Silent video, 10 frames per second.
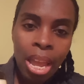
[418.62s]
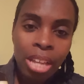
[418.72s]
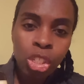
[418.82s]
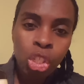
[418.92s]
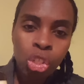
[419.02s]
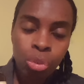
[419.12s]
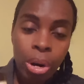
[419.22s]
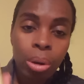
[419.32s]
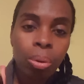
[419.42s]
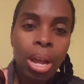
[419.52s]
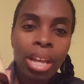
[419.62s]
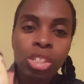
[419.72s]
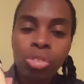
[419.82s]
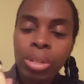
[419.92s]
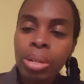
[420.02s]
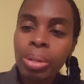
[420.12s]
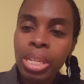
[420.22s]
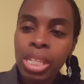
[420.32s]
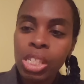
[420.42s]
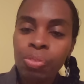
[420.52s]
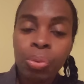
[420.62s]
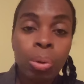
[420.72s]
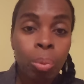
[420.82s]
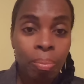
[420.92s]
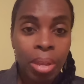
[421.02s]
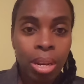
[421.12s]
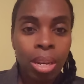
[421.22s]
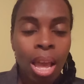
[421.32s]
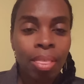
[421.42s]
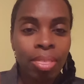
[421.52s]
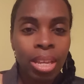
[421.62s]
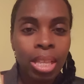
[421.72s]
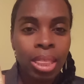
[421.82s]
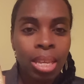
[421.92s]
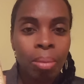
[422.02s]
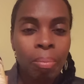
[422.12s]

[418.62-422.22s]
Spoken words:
Estro. Estro is for women. I think the